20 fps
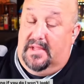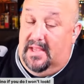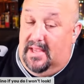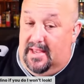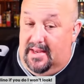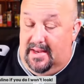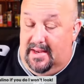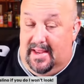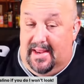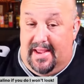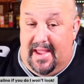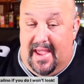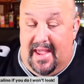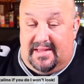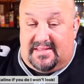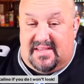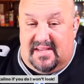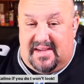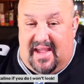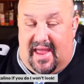And
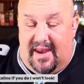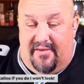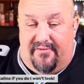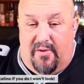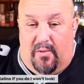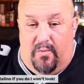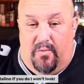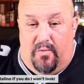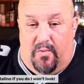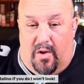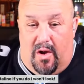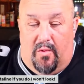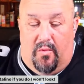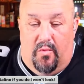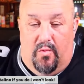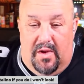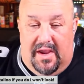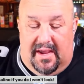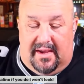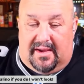it's a kind of a
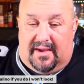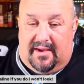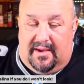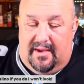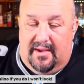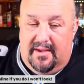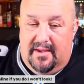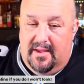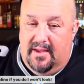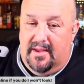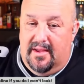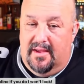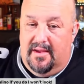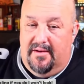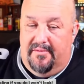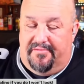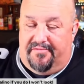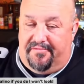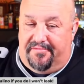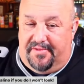weak
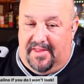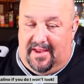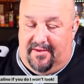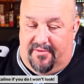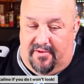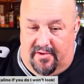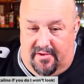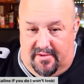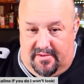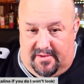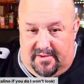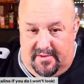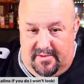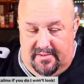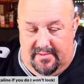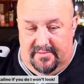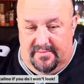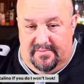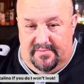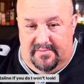flavored,
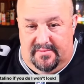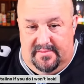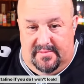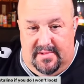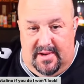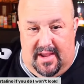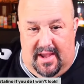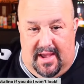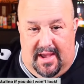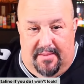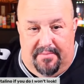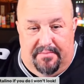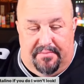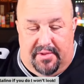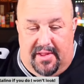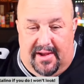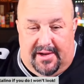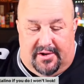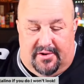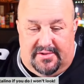
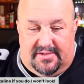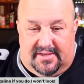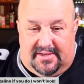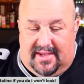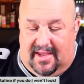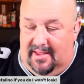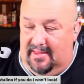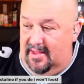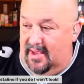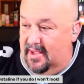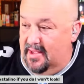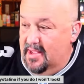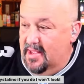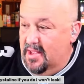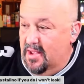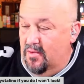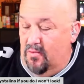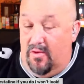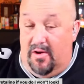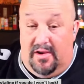Blanco tequila
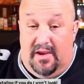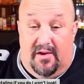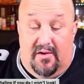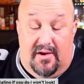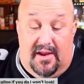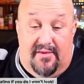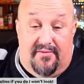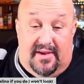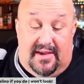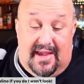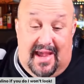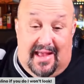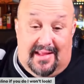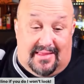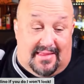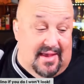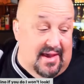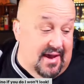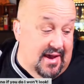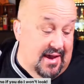where you don't even
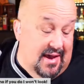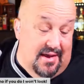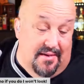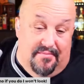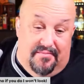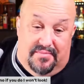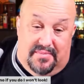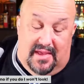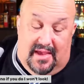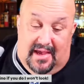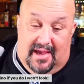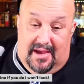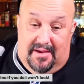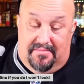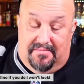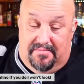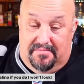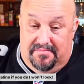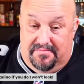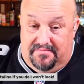get
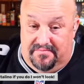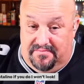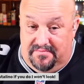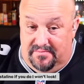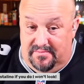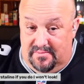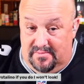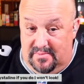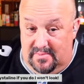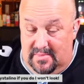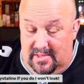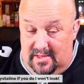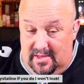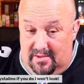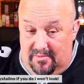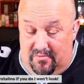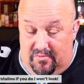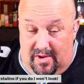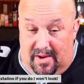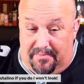the
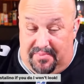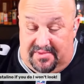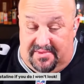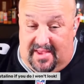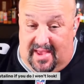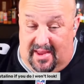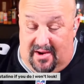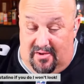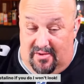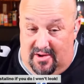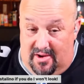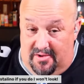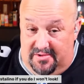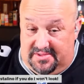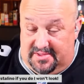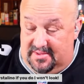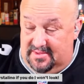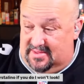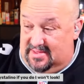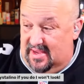Reposado
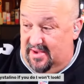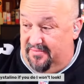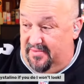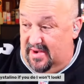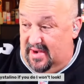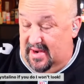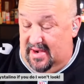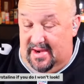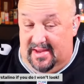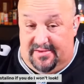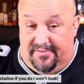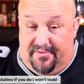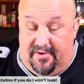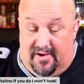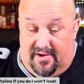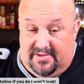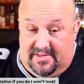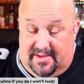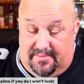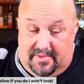notes and stuff in it. As
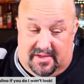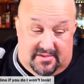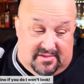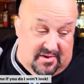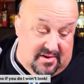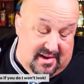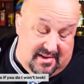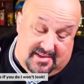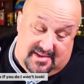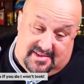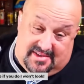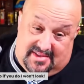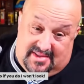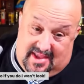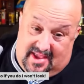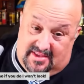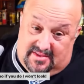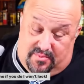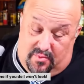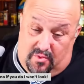far as I'm concerned, it just
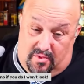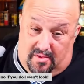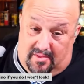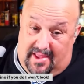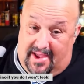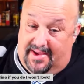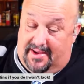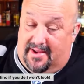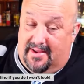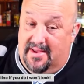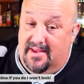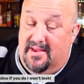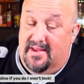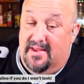tastes more like